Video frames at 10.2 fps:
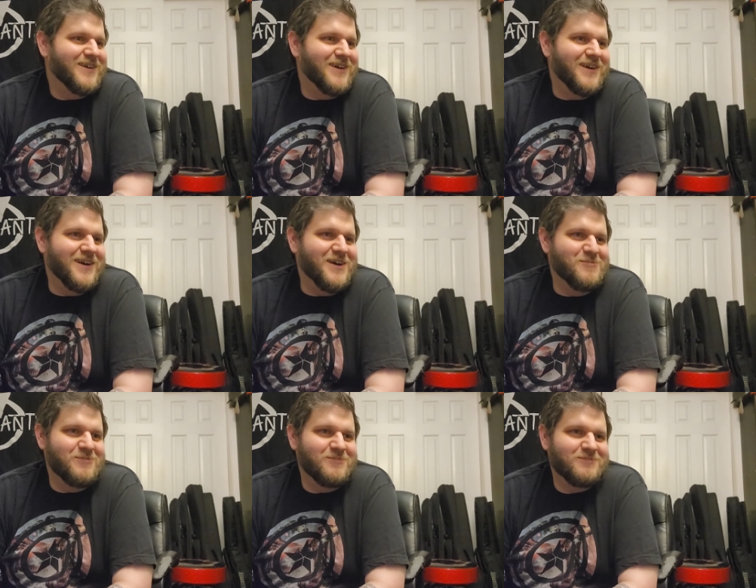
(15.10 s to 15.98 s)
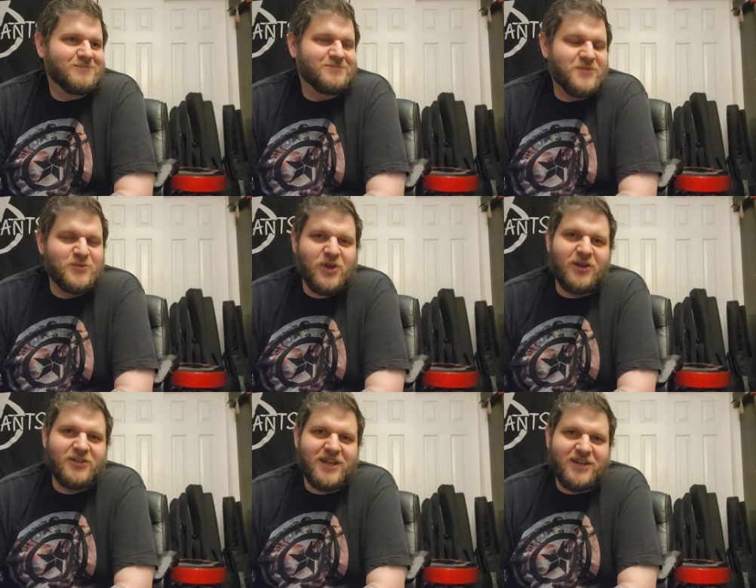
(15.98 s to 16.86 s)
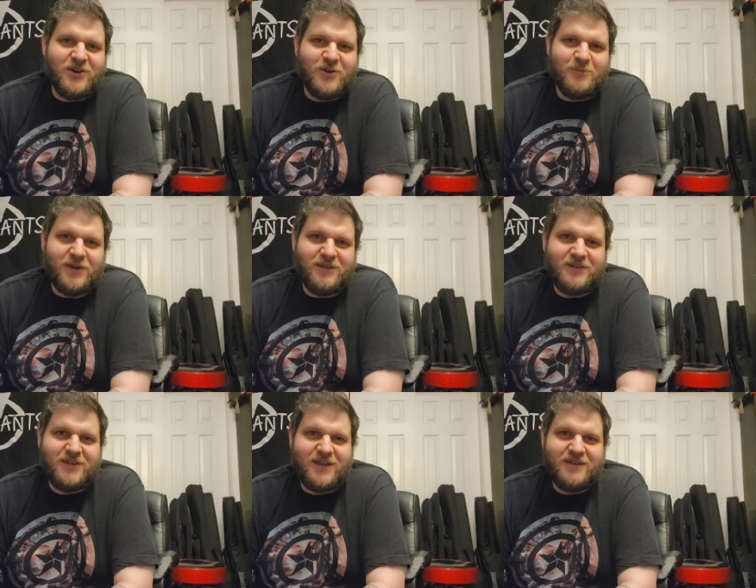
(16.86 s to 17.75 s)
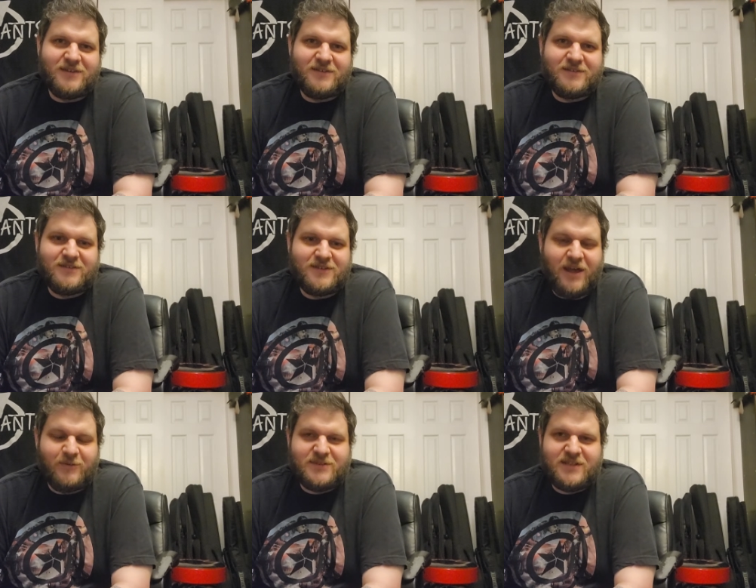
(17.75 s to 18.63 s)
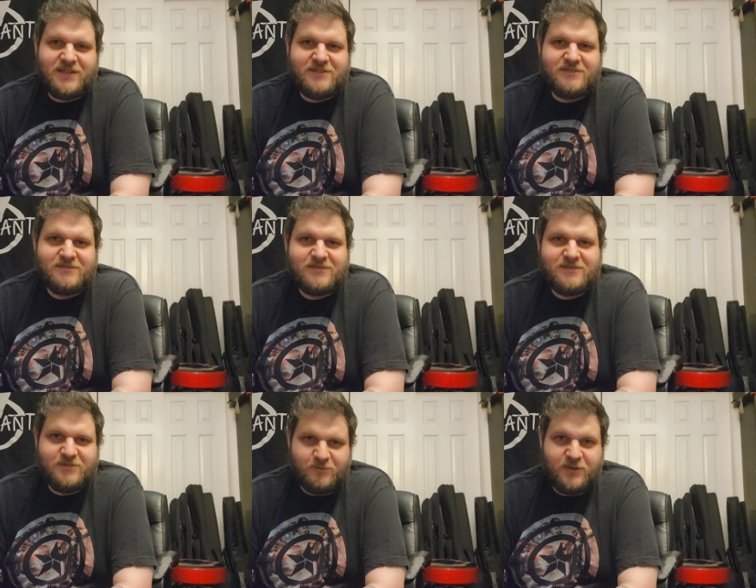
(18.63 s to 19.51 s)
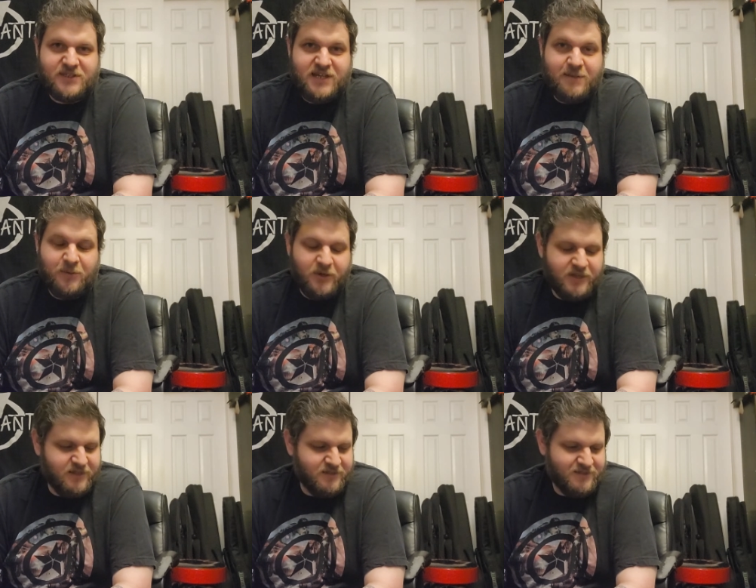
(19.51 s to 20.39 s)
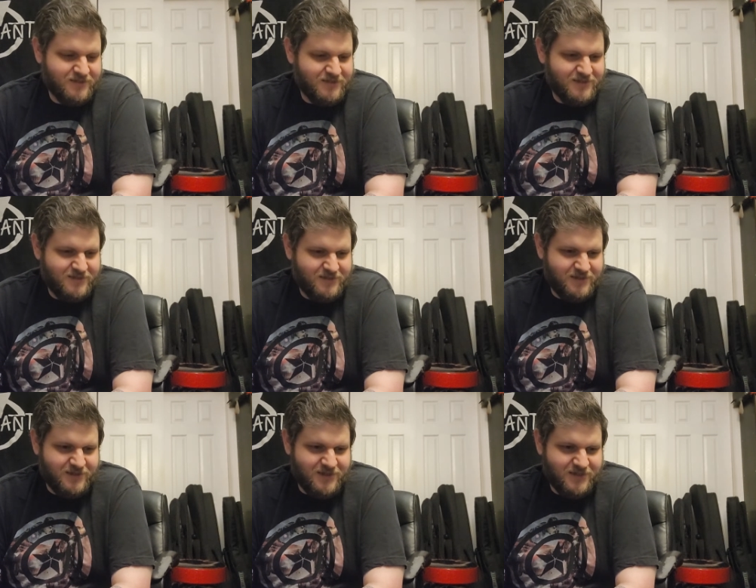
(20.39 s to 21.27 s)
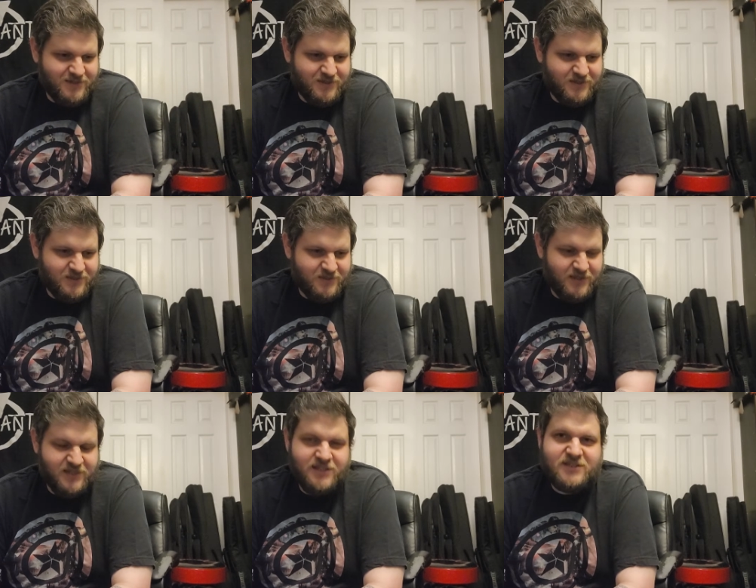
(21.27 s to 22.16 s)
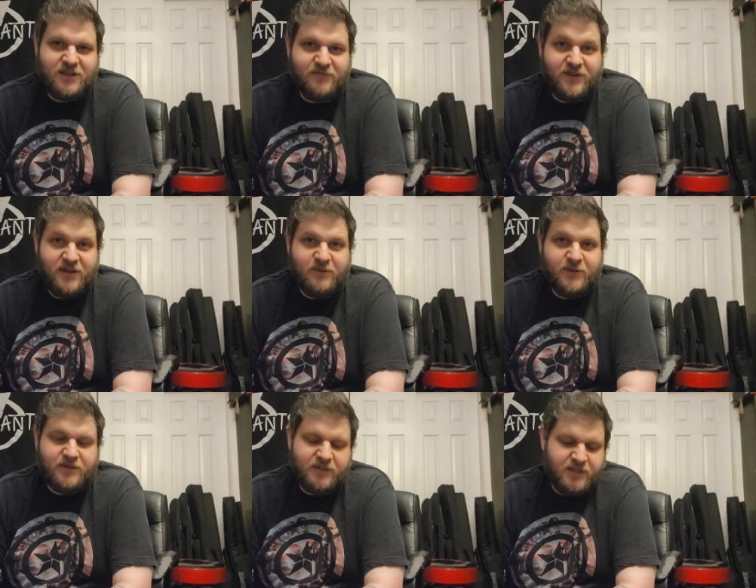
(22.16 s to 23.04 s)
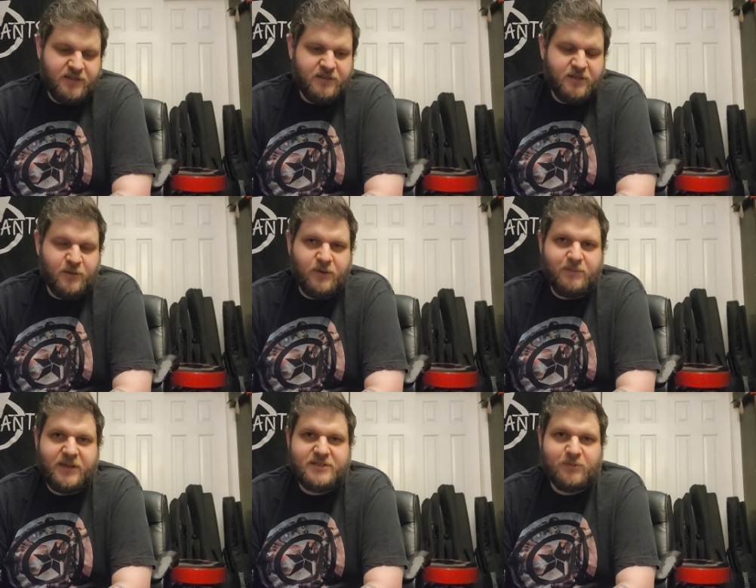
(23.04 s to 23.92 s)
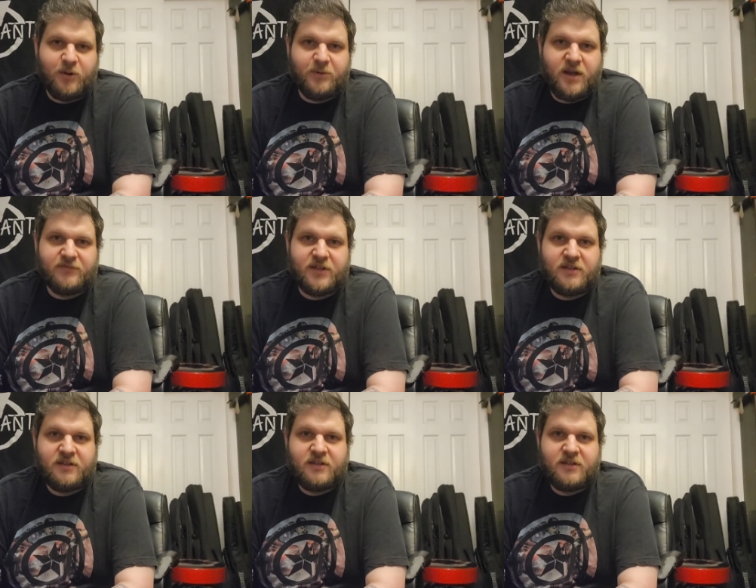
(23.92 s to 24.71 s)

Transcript: Um, it was hard to let it go, but again, that was the the reason I bought it. Uh, so it did sell very quickly. You know, I made a small profit.